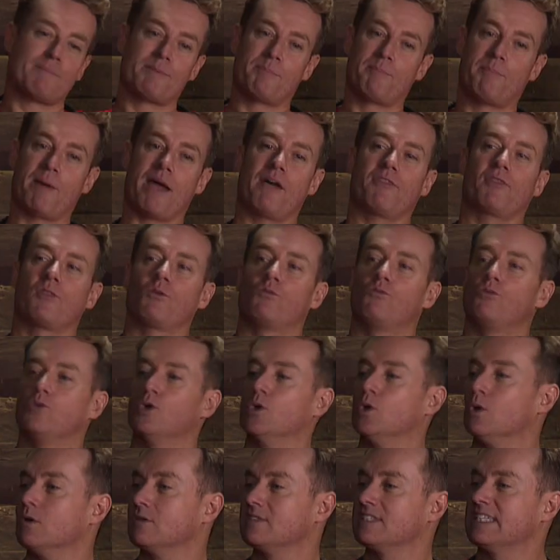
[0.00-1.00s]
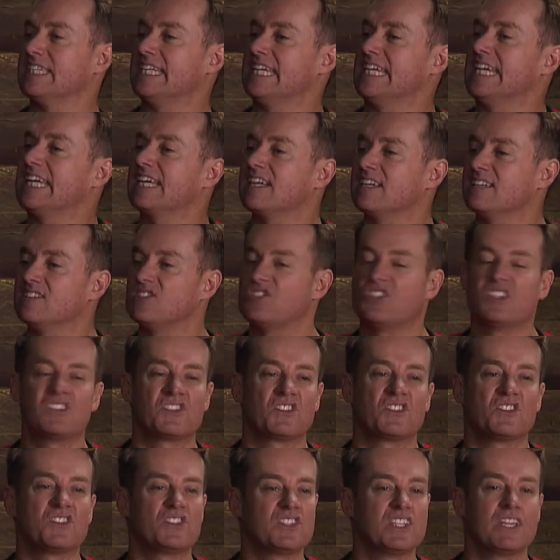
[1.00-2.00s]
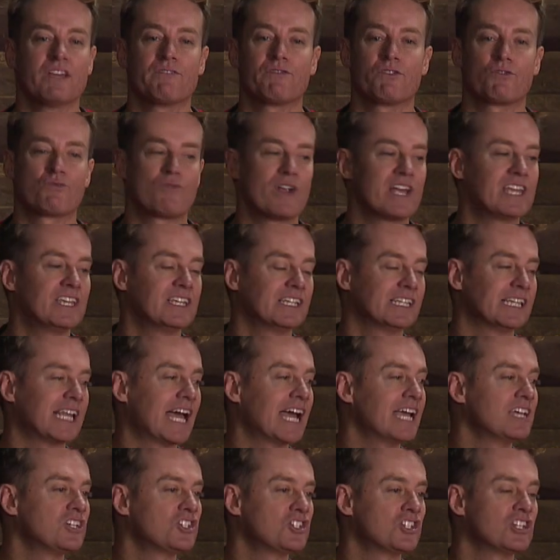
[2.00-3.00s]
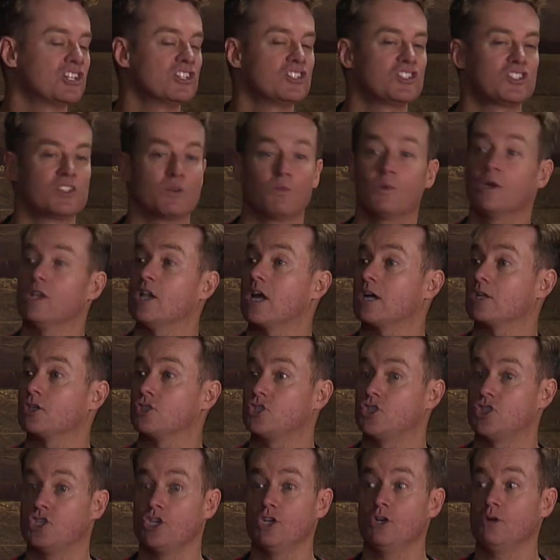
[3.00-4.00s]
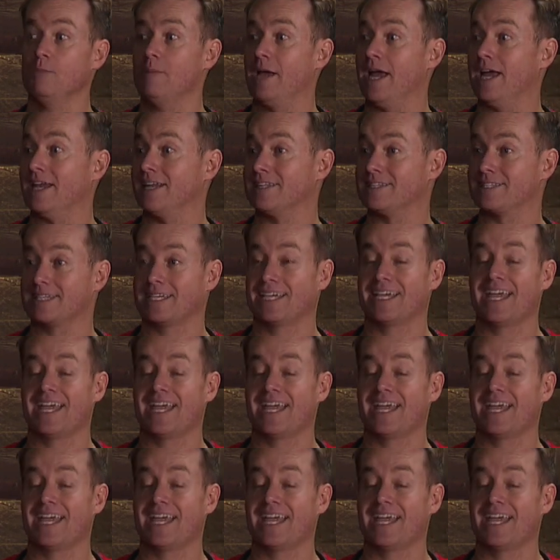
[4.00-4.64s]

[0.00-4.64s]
up about the rules and the inconsistency of the regulations, and we're like, chill, man, it's a